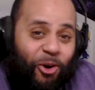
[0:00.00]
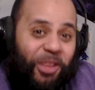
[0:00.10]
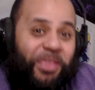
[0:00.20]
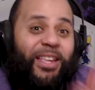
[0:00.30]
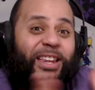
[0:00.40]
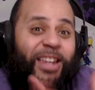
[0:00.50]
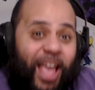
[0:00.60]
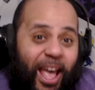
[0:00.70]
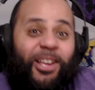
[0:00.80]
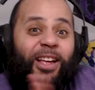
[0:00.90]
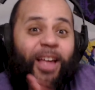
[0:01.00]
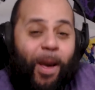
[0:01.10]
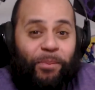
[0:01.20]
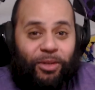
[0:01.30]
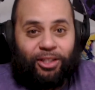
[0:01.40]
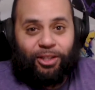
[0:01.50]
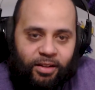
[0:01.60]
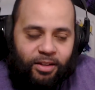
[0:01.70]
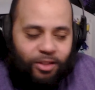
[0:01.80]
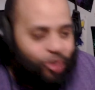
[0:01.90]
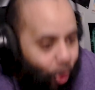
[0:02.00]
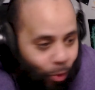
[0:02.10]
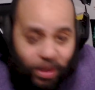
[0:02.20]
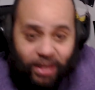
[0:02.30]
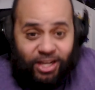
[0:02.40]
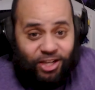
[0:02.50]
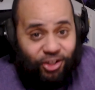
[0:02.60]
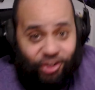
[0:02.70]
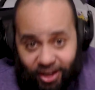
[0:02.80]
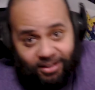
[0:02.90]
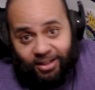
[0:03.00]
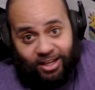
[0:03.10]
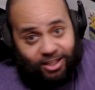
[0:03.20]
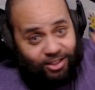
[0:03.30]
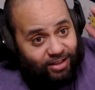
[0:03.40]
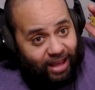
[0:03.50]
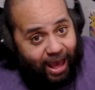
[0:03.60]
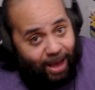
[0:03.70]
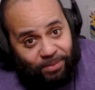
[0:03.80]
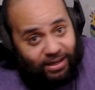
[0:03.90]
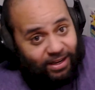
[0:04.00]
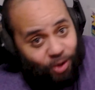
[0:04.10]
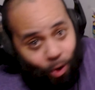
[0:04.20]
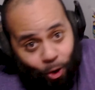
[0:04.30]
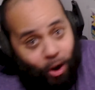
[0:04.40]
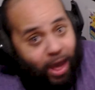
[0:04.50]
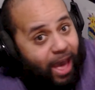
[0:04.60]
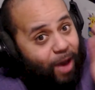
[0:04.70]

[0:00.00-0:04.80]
in the next episode. So many shit is happening all at